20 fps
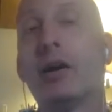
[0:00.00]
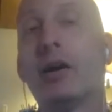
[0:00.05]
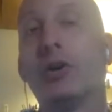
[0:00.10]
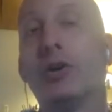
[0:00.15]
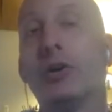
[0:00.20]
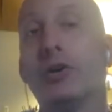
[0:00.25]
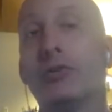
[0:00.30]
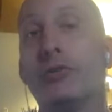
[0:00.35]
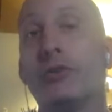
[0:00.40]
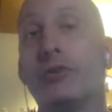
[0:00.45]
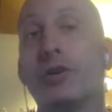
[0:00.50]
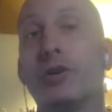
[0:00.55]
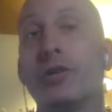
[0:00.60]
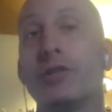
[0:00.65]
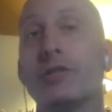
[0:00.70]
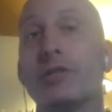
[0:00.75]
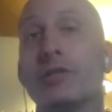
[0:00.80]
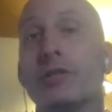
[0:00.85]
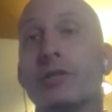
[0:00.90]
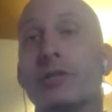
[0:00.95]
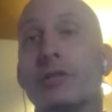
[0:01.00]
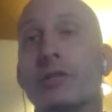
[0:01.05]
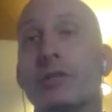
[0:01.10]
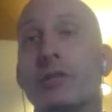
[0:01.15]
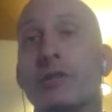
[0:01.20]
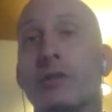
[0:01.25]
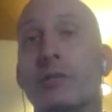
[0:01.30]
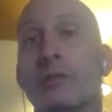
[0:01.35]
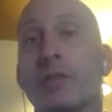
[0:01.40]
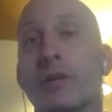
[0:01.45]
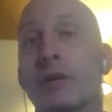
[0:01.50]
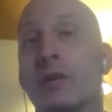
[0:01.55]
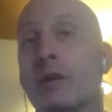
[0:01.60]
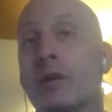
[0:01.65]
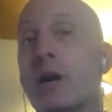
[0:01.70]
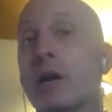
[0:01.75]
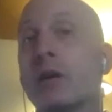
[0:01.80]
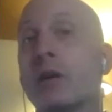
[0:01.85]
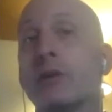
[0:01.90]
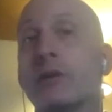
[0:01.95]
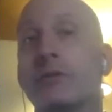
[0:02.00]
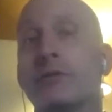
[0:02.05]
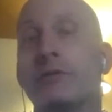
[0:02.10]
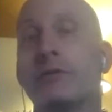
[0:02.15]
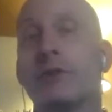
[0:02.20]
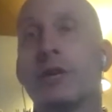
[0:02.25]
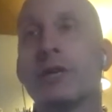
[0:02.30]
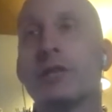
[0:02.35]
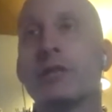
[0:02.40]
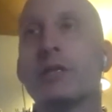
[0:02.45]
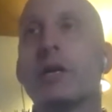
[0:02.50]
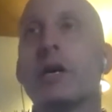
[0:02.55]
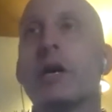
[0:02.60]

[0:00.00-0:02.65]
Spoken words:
good for us and some that are not good for us.